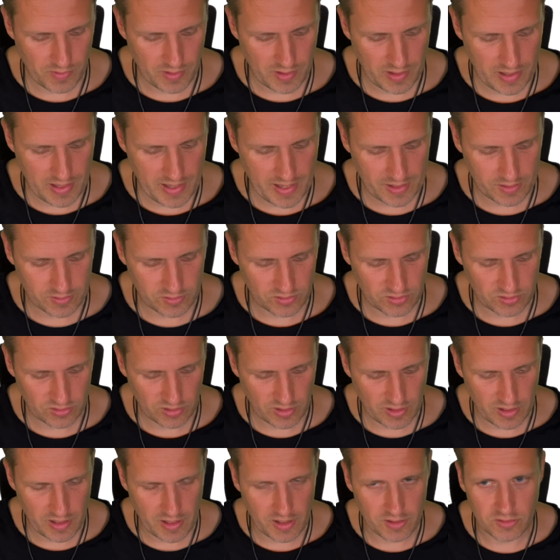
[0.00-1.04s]

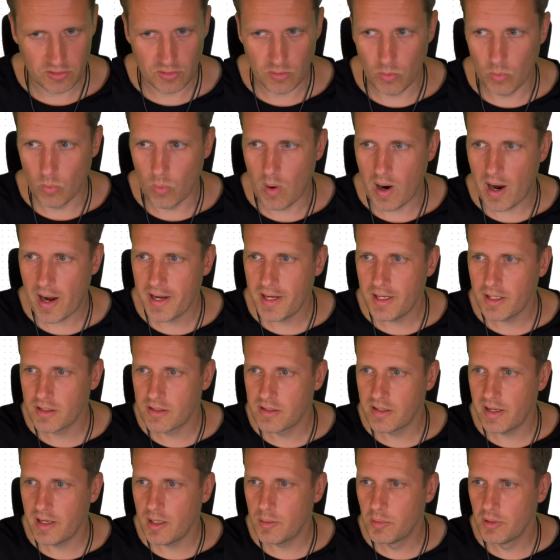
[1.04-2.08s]
N2XSY
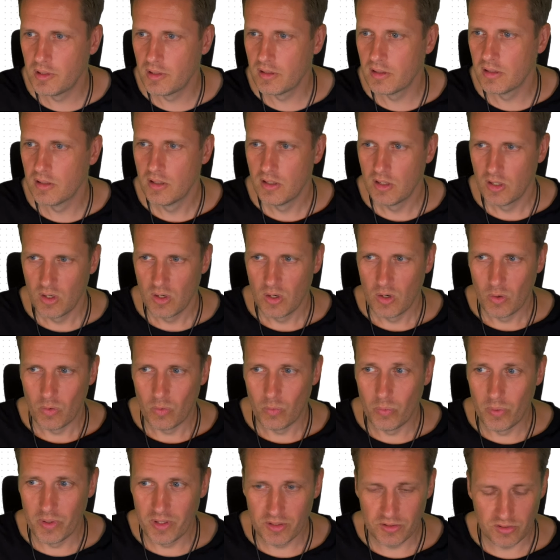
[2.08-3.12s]
cable
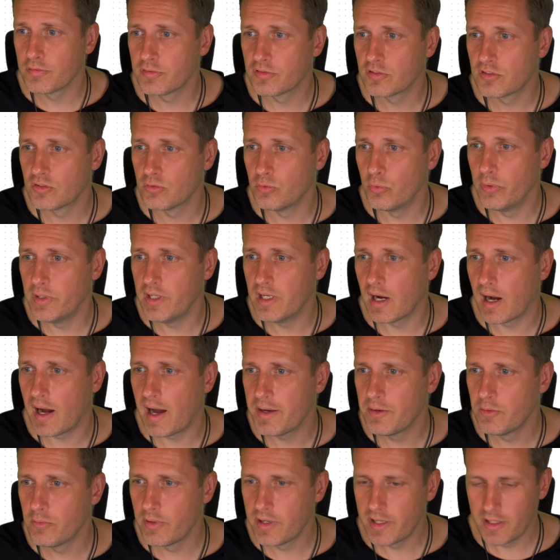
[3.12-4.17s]
with
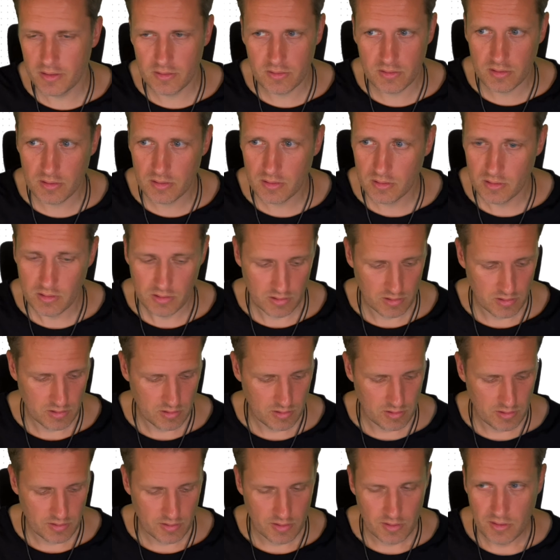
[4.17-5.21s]
300
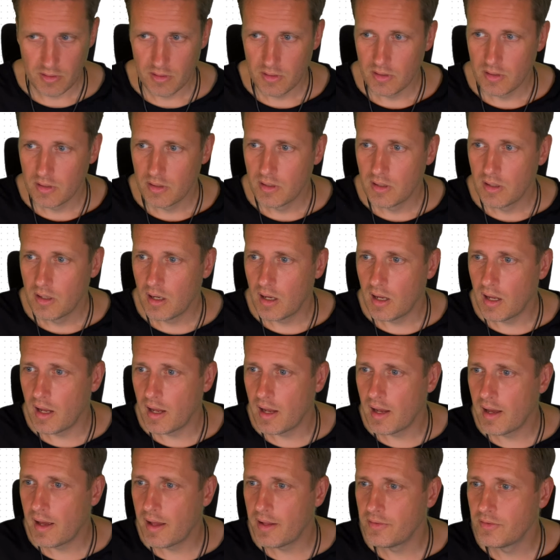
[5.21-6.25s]

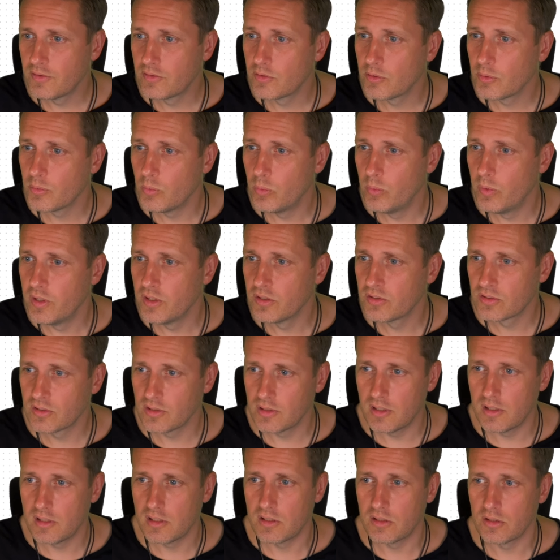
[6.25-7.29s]
and with
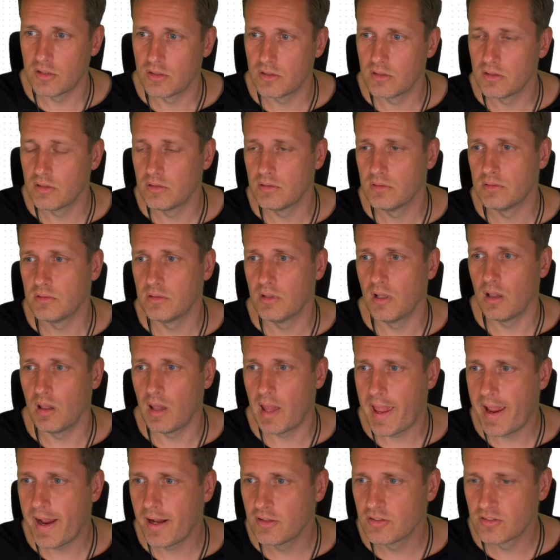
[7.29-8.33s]
a
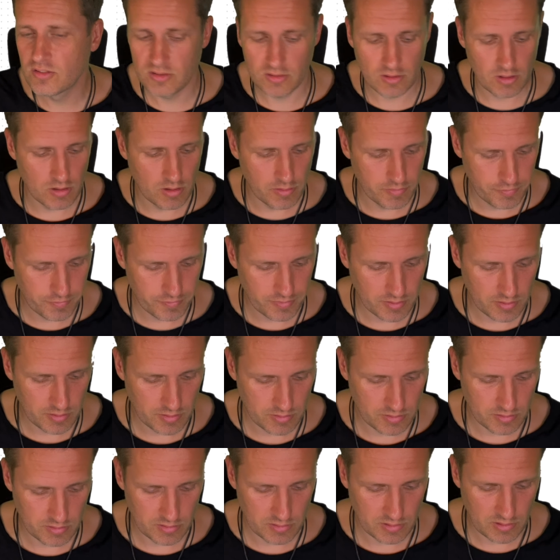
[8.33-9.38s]
length of,
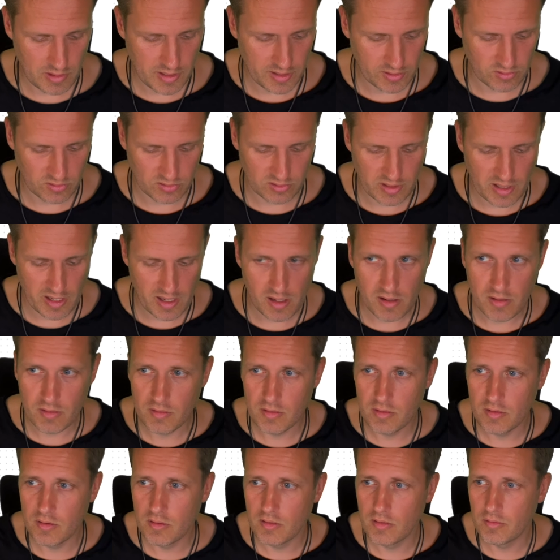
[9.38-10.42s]
let's say,
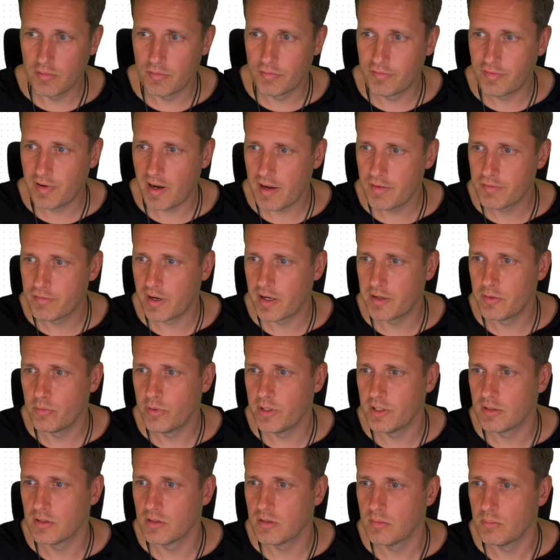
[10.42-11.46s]

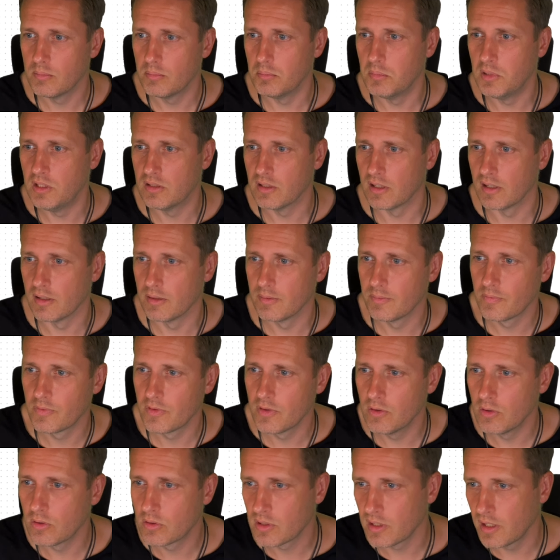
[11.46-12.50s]
500 meter.
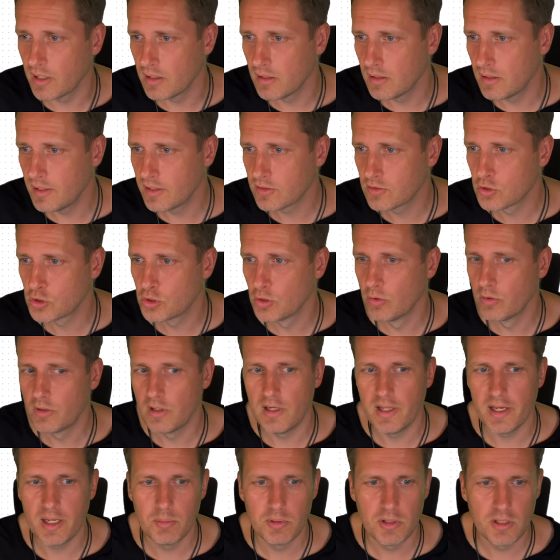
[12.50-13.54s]
Okay, let's show the
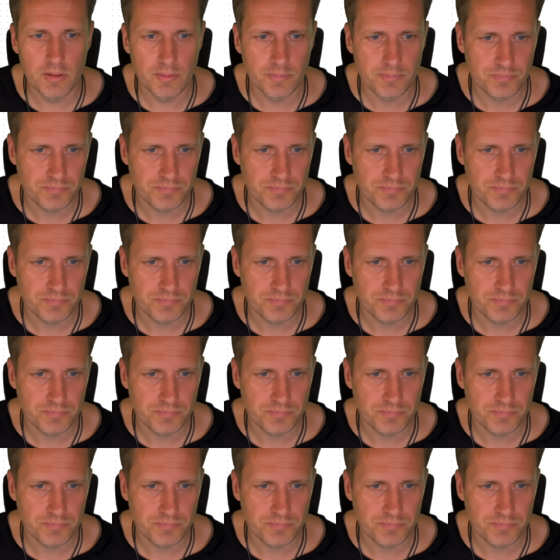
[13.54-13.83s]
label.